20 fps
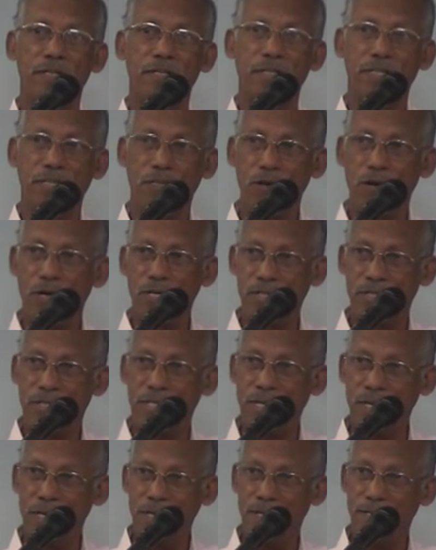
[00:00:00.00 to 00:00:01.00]
Did God
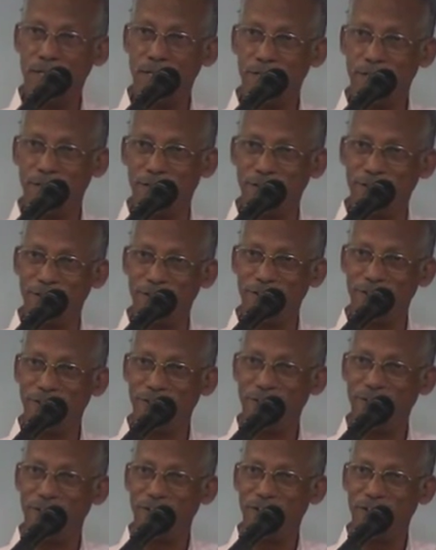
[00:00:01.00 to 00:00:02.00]
say?
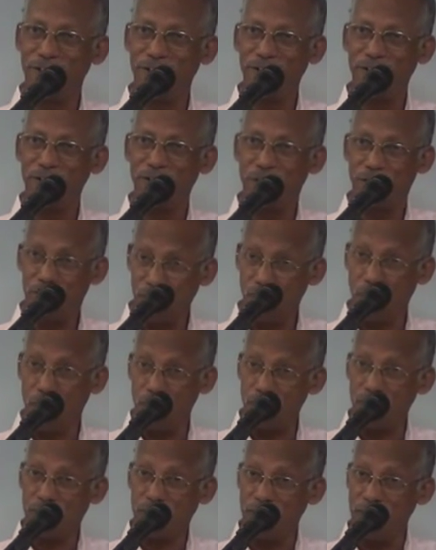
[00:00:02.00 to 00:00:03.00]
Did
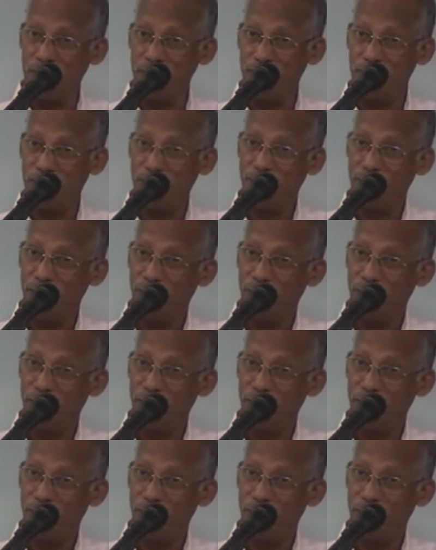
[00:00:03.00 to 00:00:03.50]
God say?